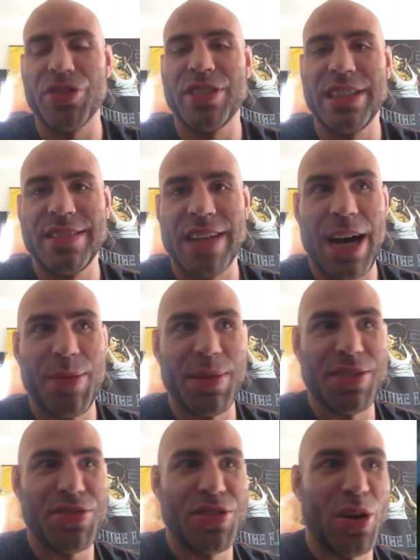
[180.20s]
under Dean
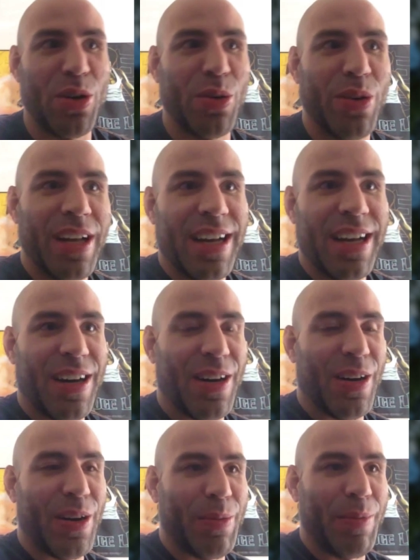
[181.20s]
Thomas. So
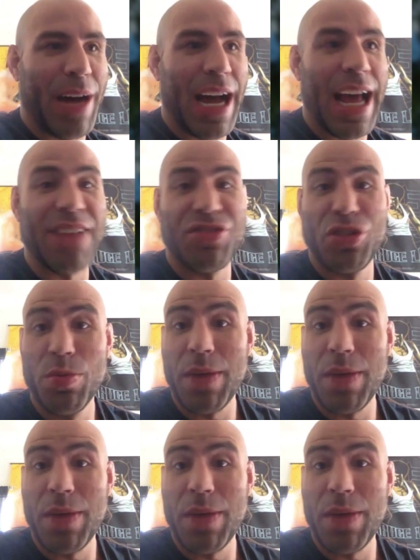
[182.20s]
I had